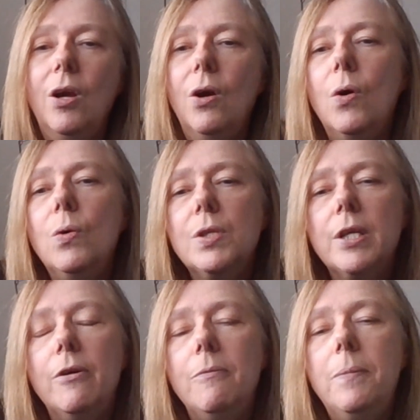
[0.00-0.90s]

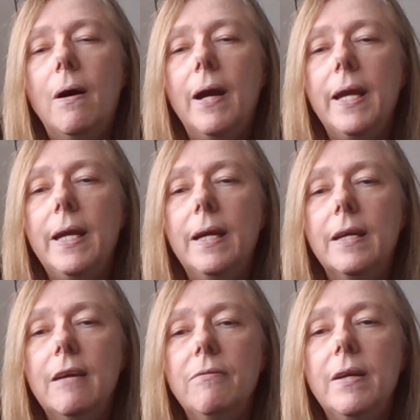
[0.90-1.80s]
Also, by
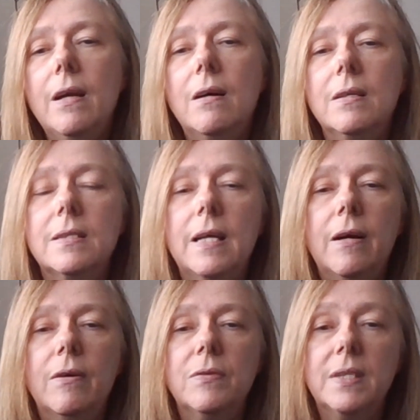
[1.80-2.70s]
giving
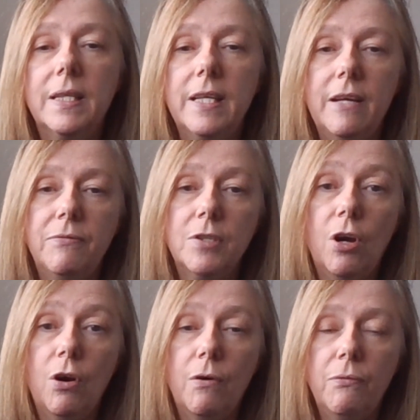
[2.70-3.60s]
ourselves the gift
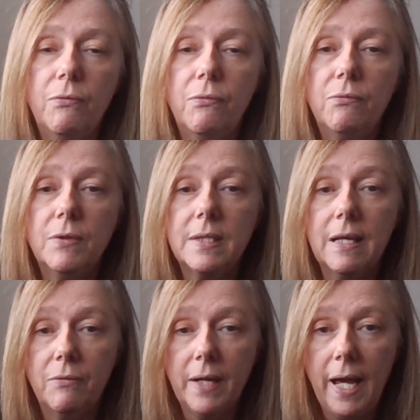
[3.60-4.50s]
of
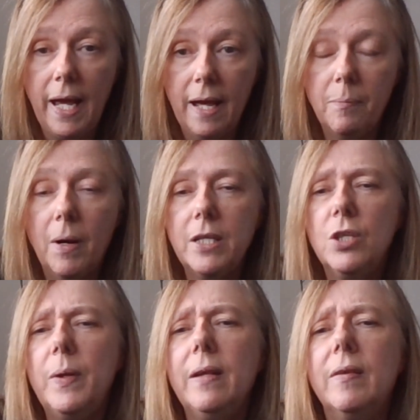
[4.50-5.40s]
self-care, by
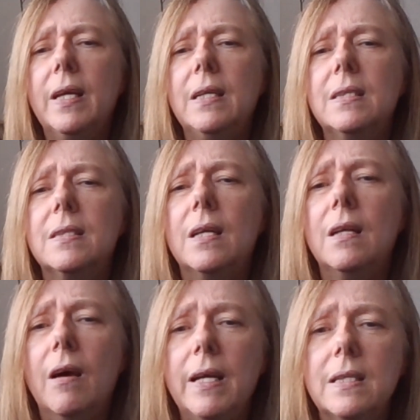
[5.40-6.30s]
doing things that
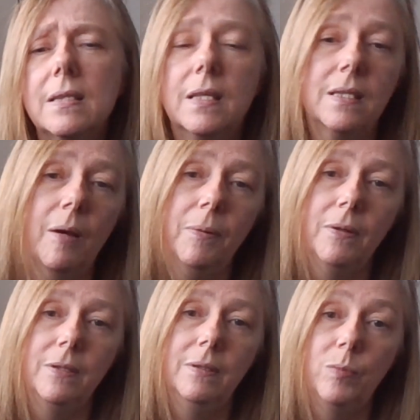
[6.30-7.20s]
lights us up
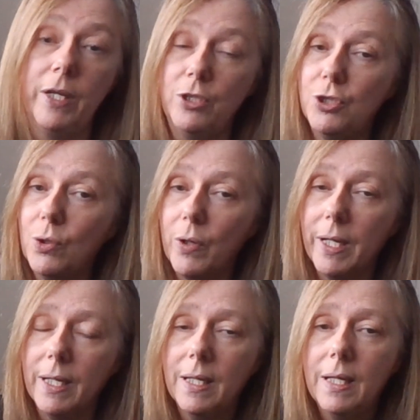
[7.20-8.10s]
and we
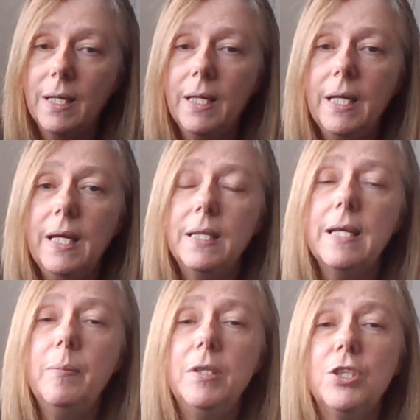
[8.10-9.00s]
enjoy,
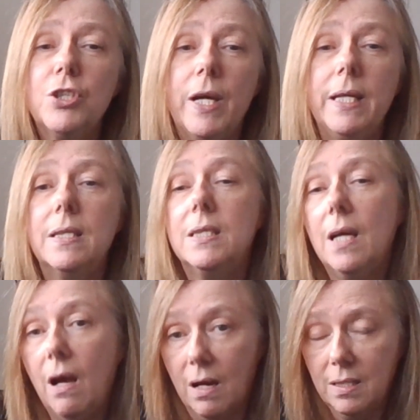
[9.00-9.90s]
demonstrates
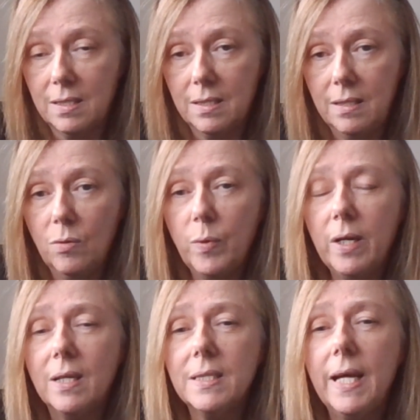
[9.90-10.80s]
to us that we
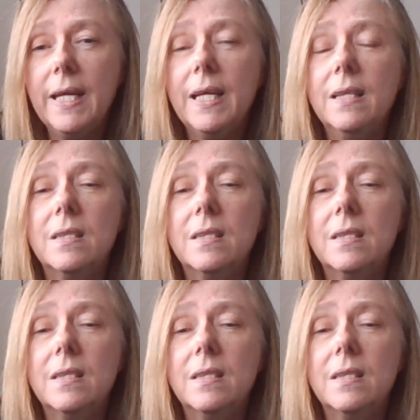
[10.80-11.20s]
are taking the